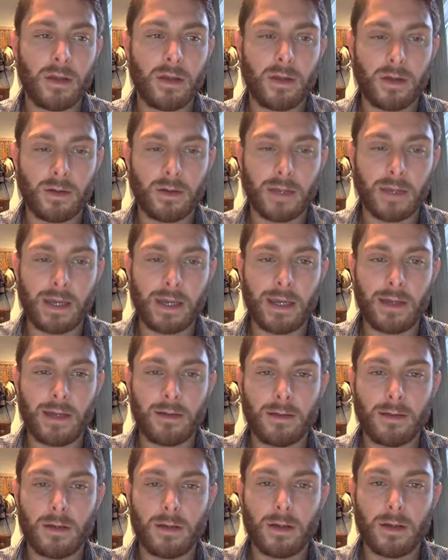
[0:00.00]
Okay.
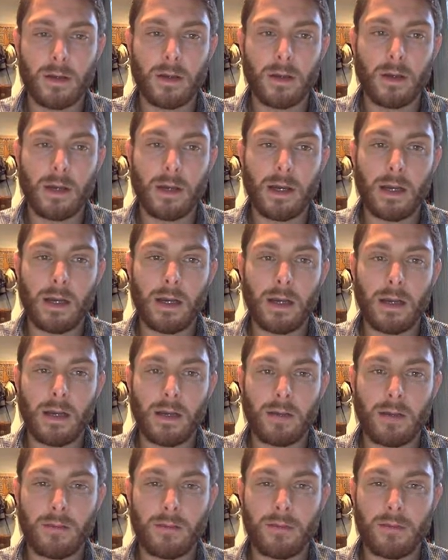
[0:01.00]

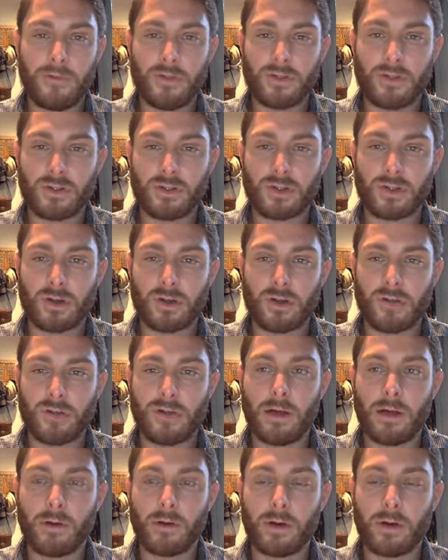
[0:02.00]
Official journal of
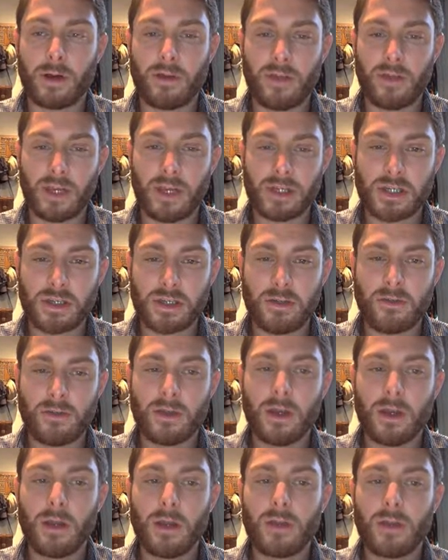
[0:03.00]
following organizations.
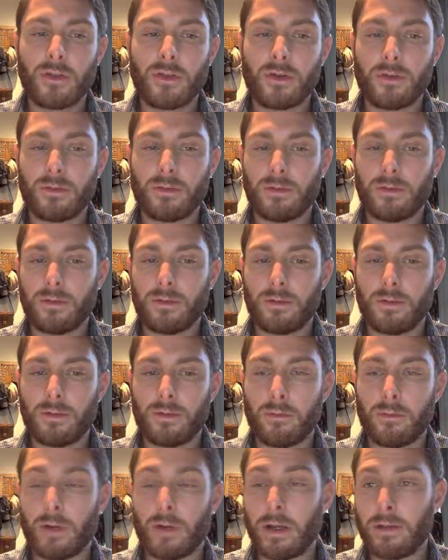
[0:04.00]
So
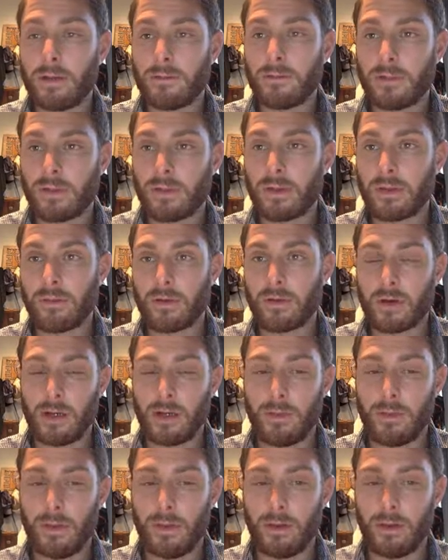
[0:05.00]
one, this gives it
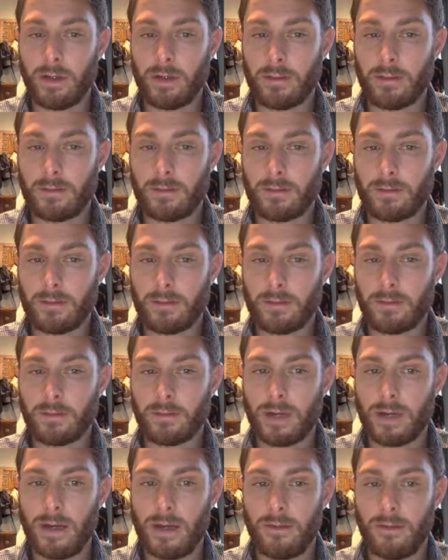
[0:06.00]
credibility,
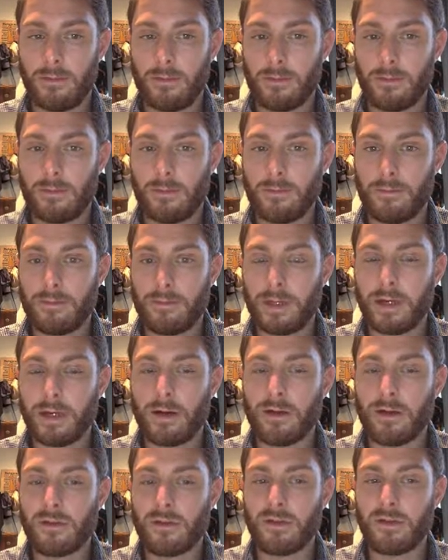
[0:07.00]
right? But it
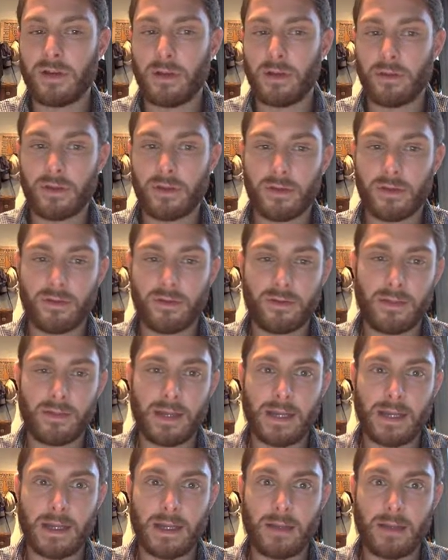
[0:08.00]
also tells us
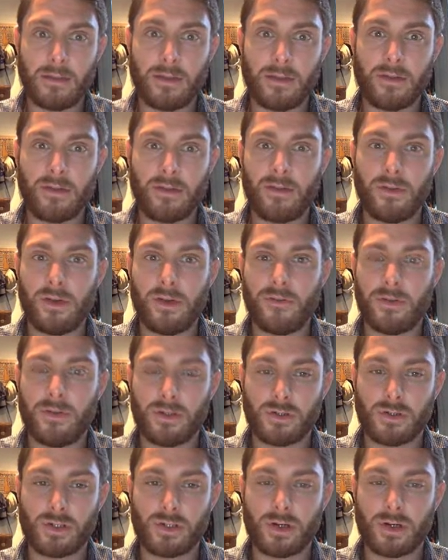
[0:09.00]
that this is the
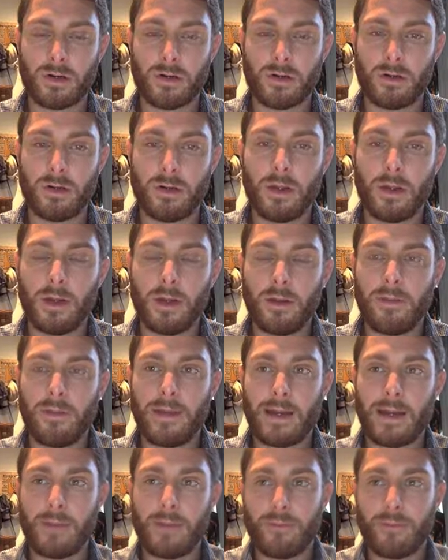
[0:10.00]
official journal
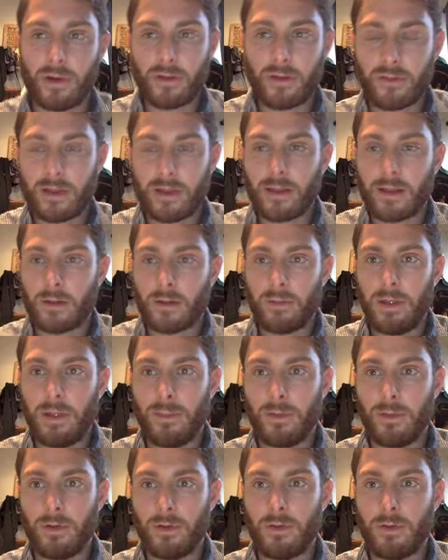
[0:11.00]
that brings together
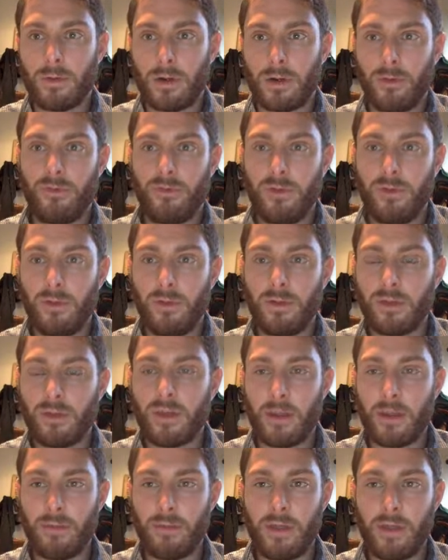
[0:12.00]
people who all do the
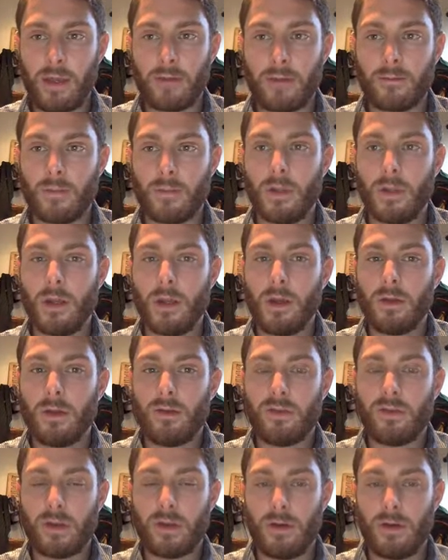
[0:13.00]
same thing.
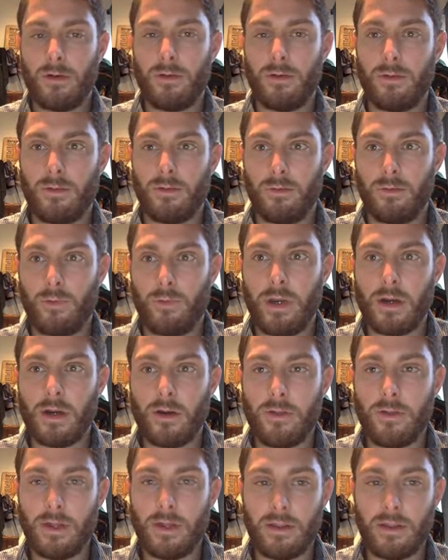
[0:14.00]
So we
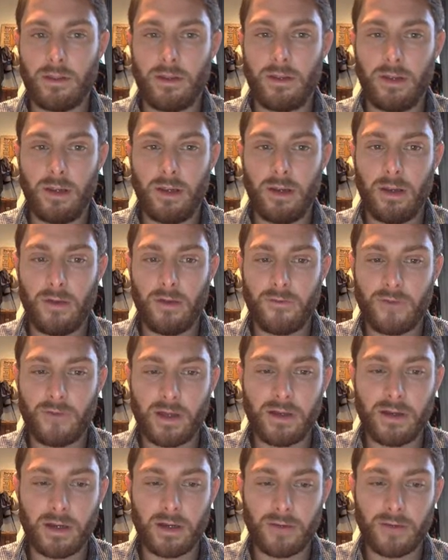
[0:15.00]
know that the
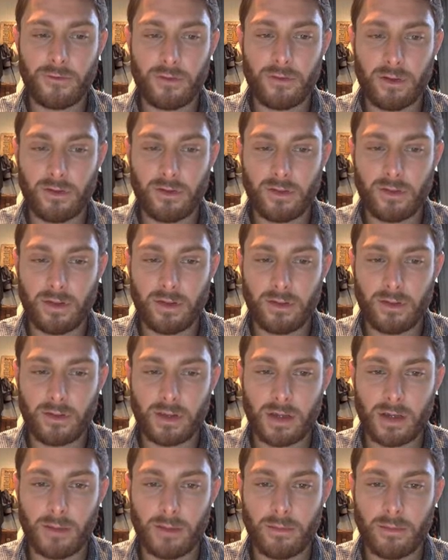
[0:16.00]
funding, for instance,
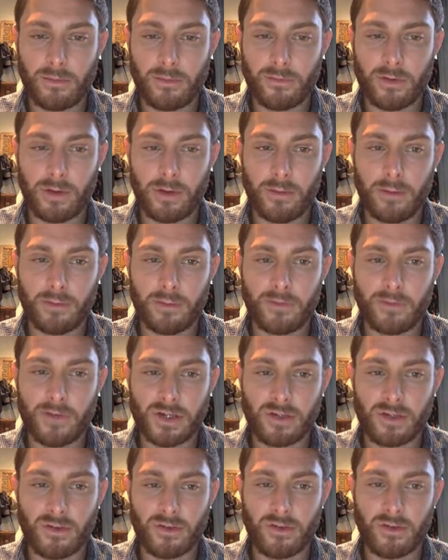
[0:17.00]
comes from
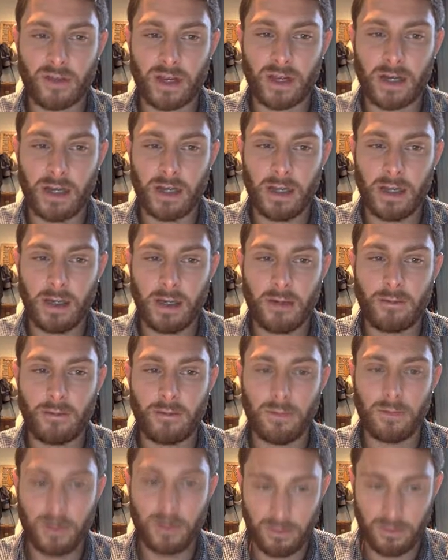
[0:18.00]
professional society
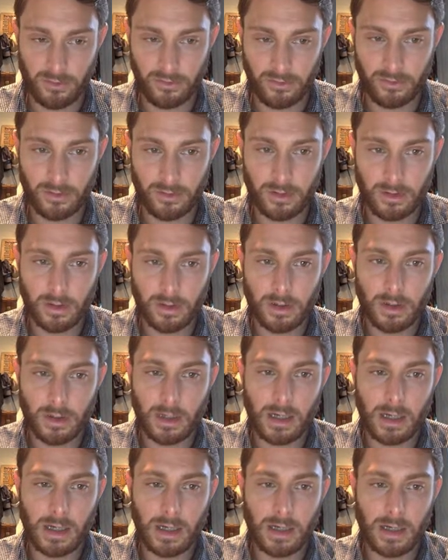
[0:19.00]
dues.
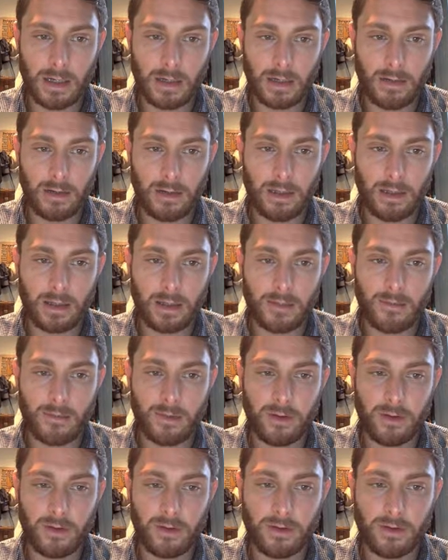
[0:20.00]
It gives you
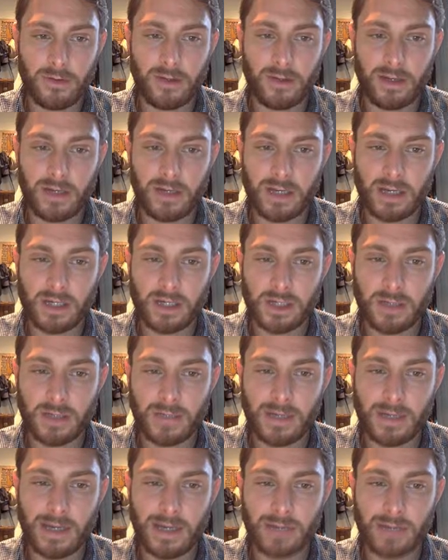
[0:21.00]
here the citation
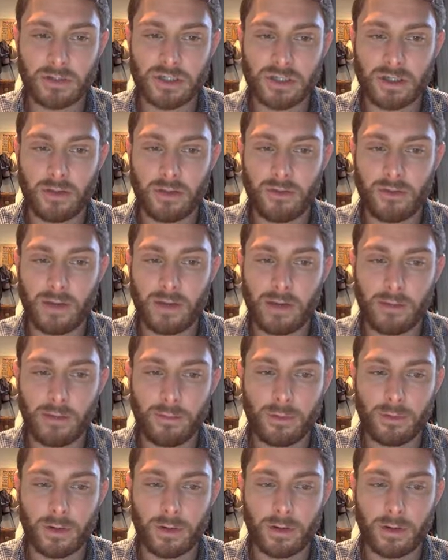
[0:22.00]
impact, which tells you how
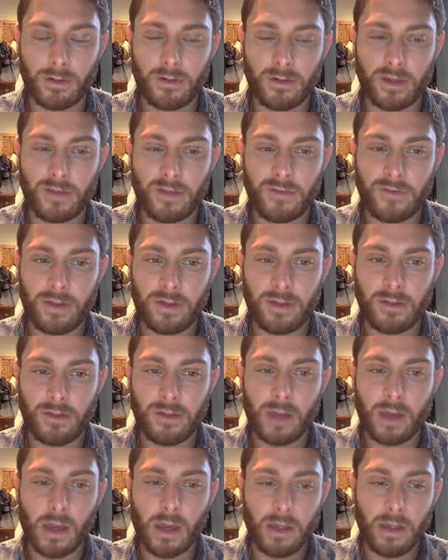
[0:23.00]
important stuff is.
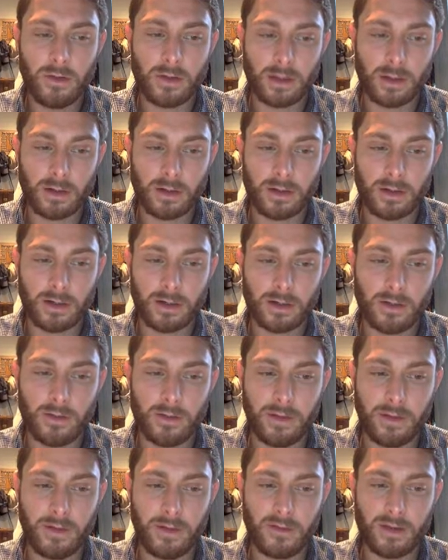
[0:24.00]
You can click on
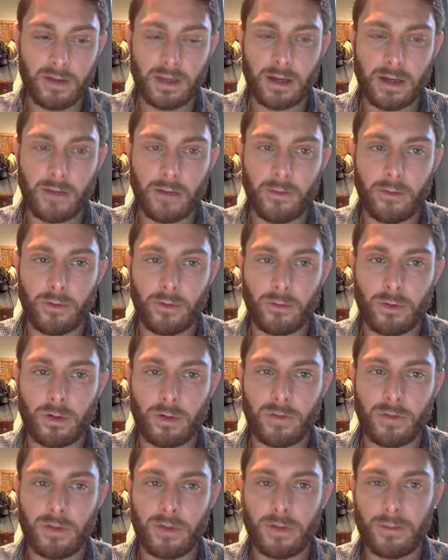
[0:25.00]
these to get a little more
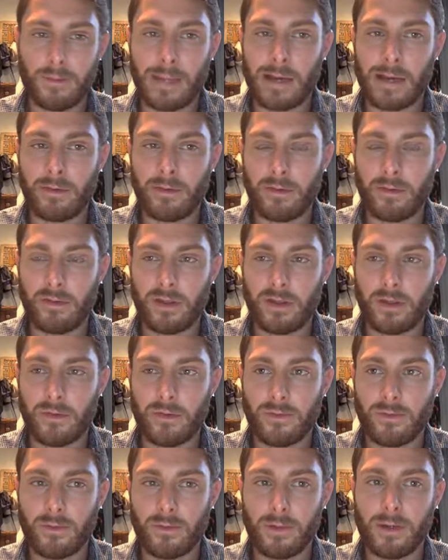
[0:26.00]
of a balanced sense
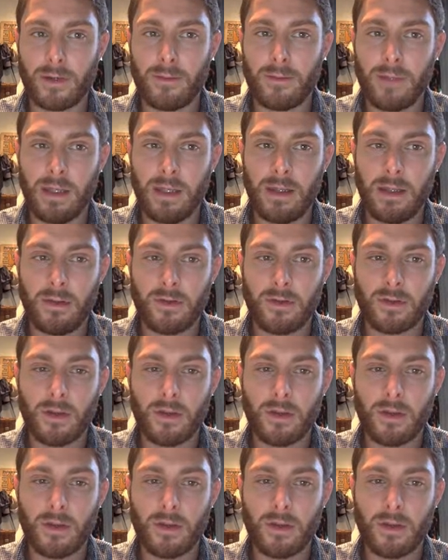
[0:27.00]
for what it means.